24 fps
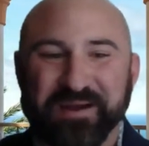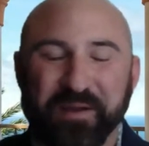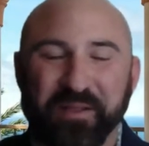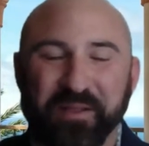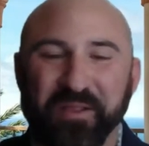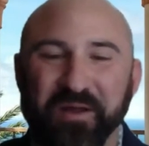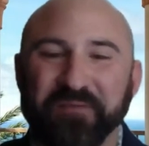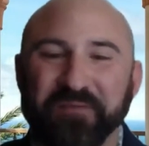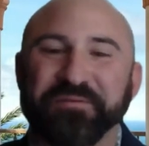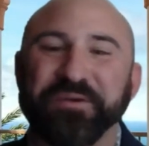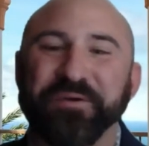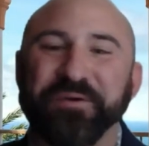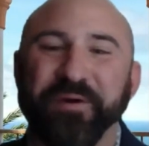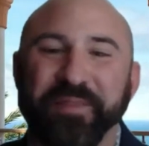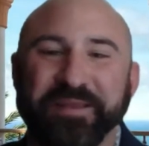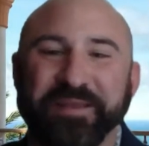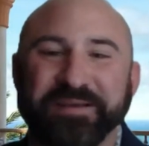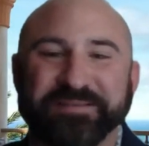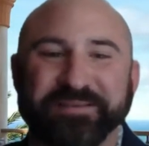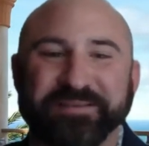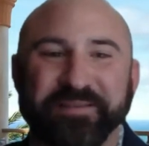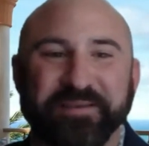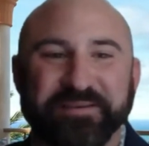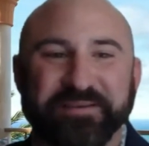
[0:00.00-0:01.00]
I love doing
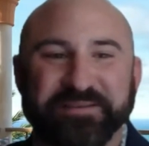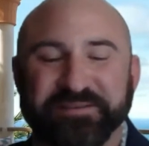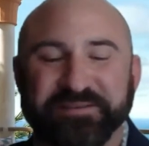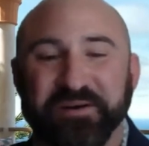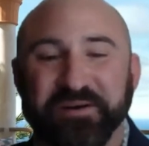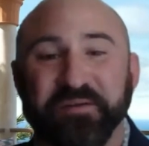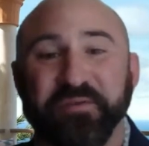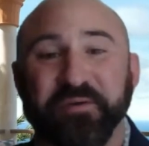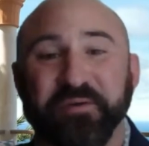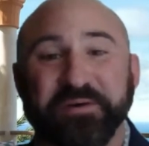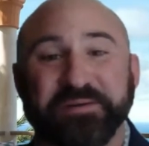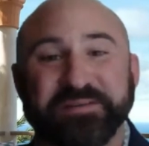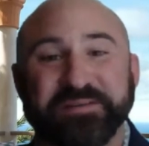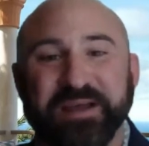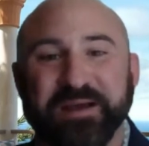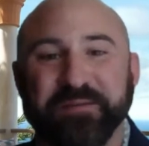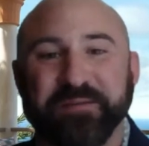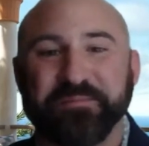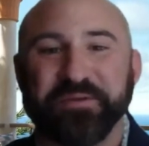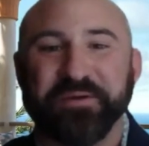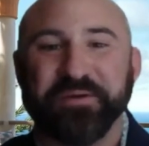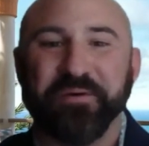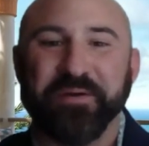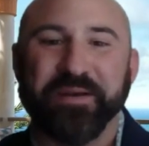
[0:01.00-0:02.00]
this. I think this is our third time
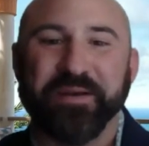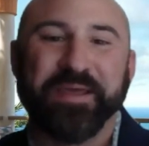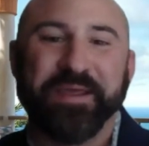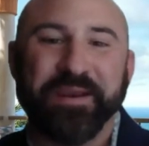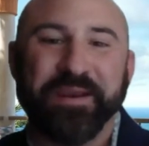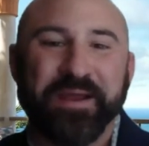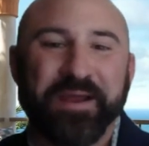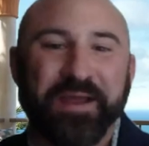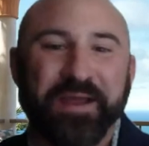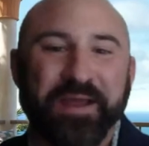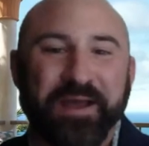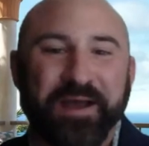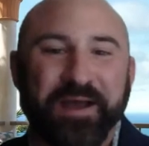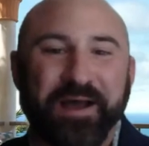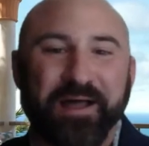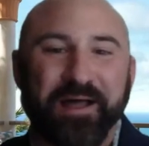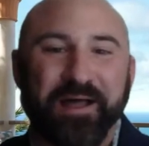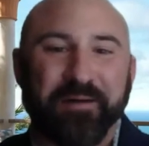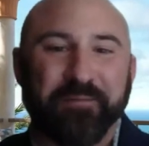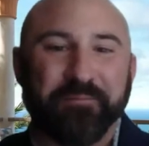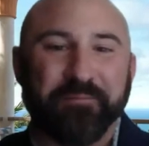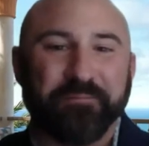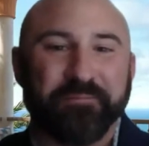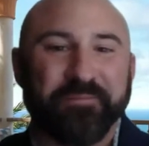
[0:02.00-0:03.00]
doing it.
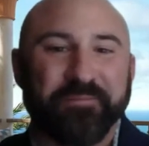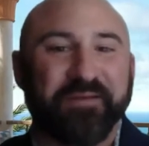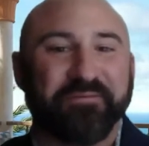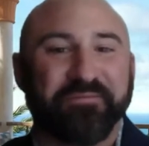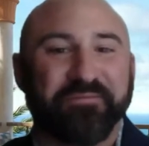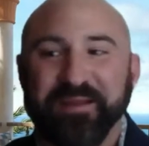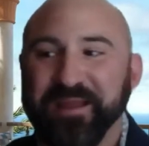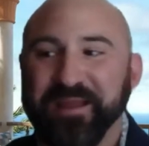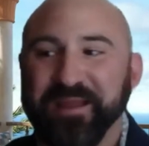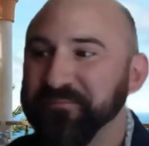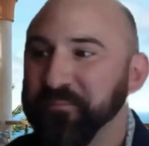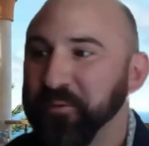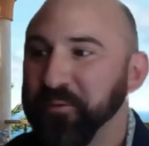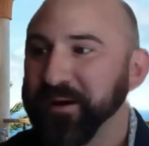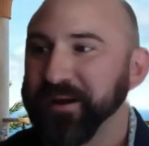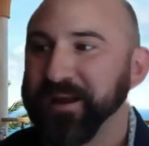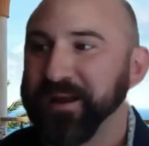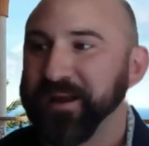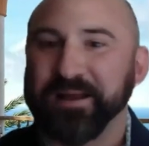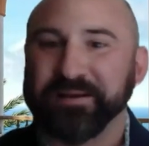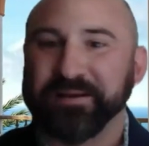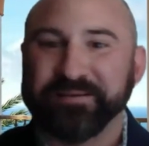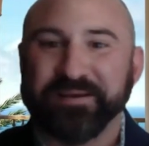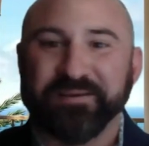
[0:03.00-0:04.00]
Definitely have more
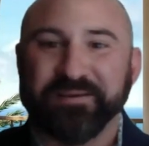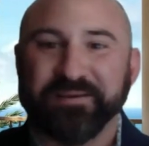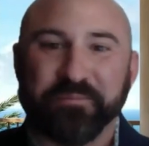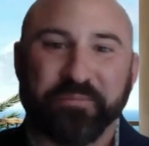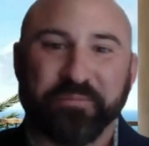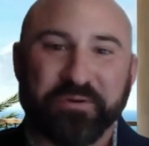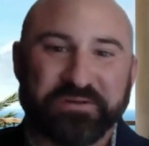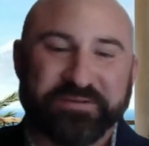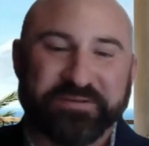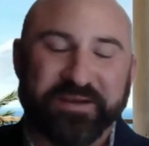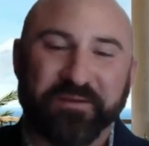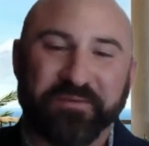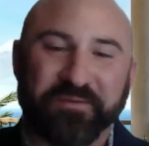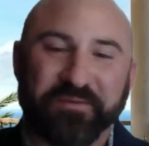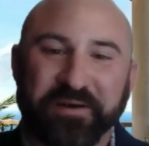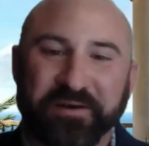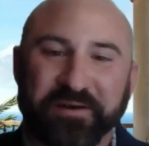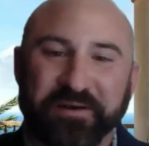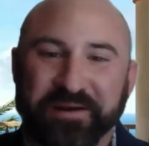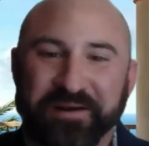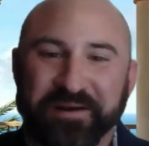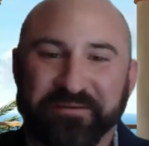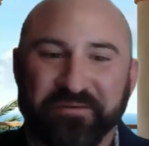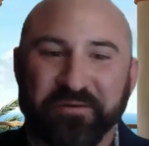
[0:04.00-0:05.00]
content to push out
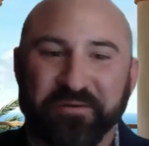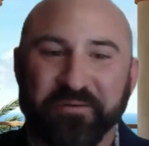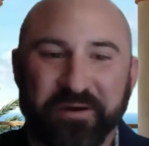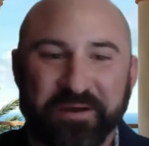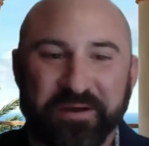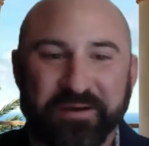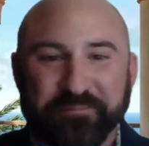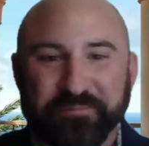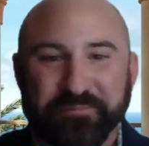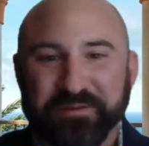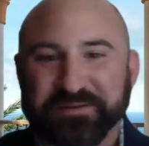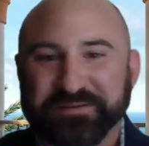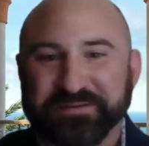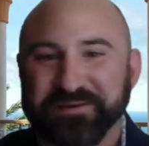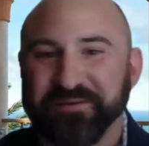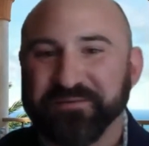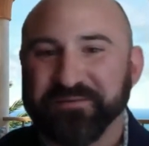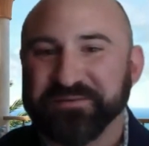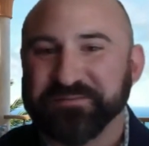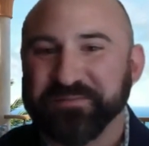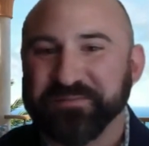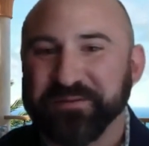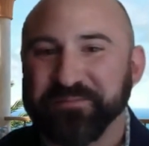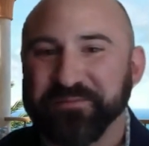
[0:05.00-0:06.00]
there to everyone, but it's
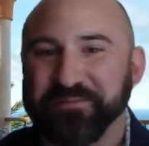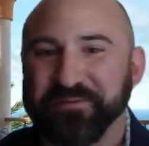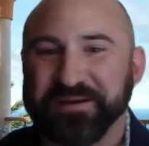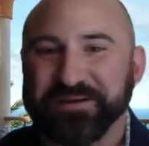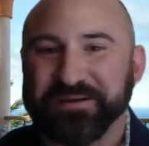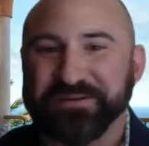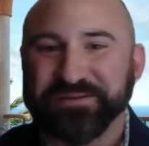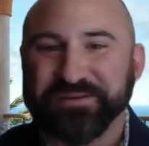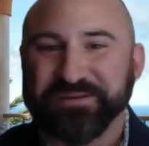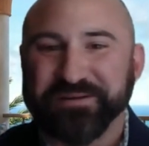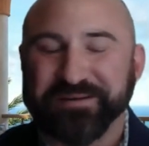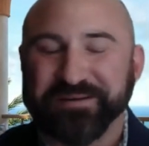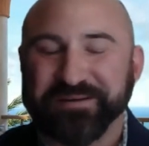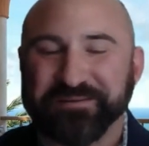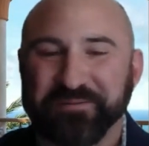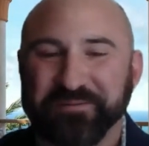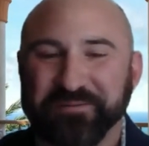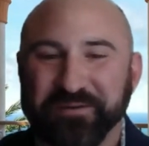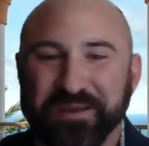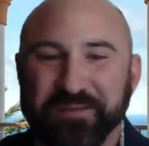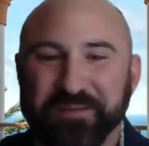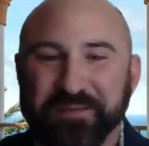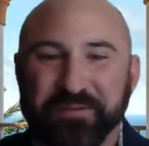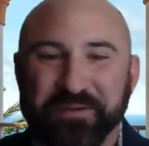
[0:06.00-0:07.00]
always my pleasure and we'll
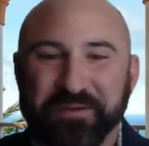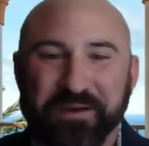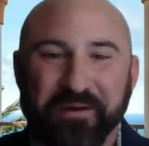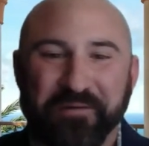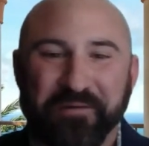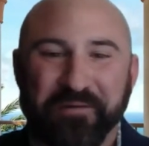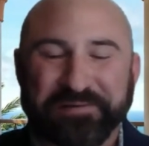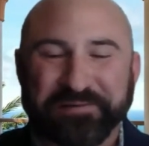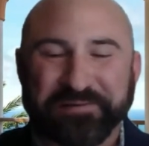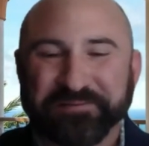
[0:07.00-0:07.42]
keep it going.